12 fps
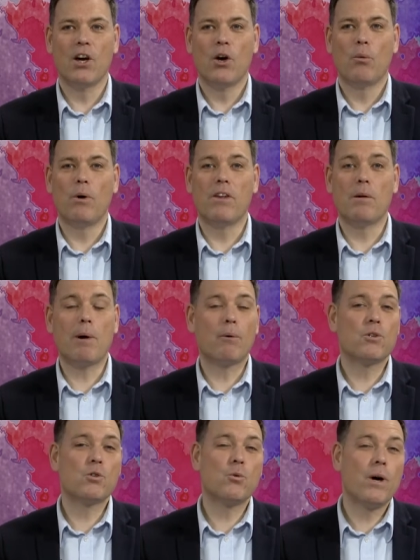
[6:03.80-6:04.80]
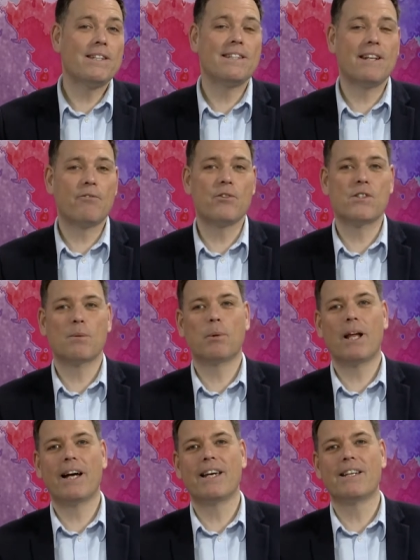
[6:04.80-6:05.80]
with about 20 different
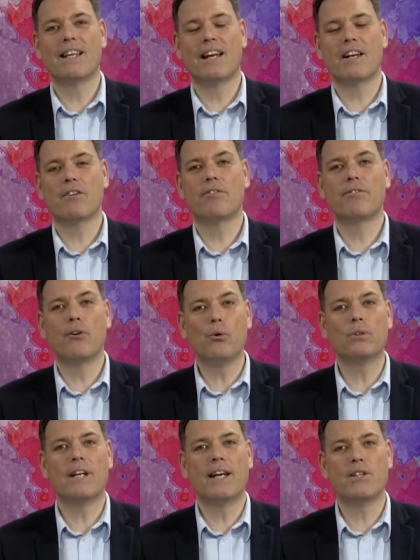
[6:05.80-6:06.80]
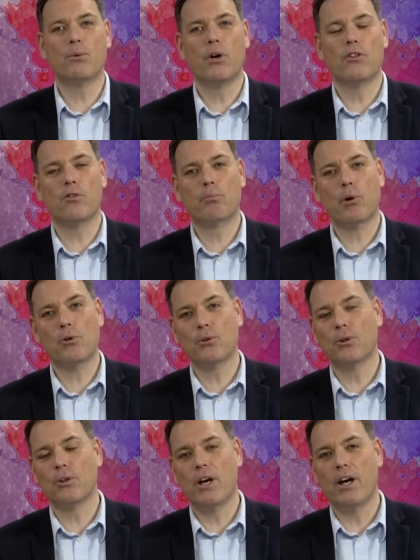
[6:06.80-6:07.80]
suppliers and had a full day's worth of
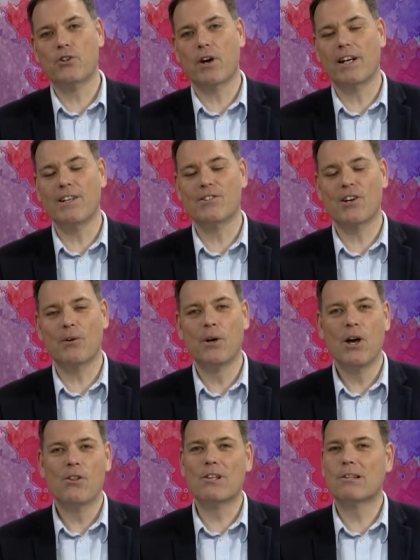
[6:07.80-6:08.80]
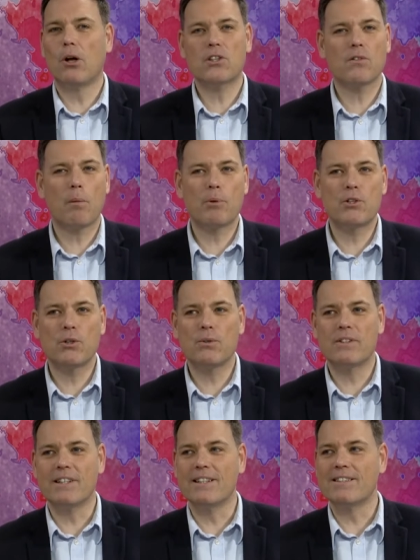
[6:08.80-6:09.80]
product training. So there's lots of
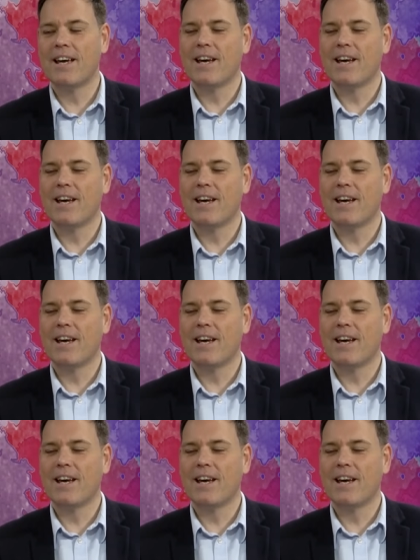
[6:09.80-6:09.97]
opportunities.